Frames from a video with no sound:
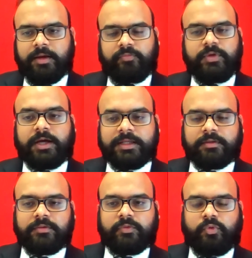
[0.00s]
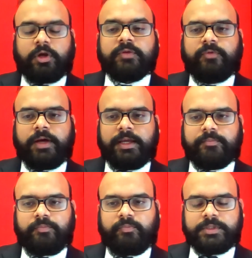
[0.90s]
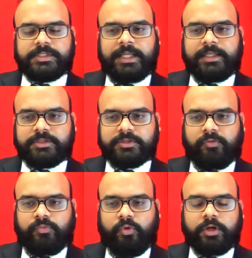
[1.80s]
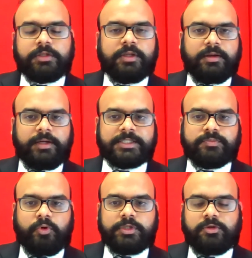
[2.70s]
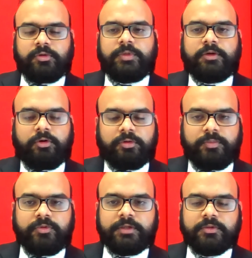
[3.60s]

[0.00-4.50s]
We can't quantify percentage of what Expo is going to be contributing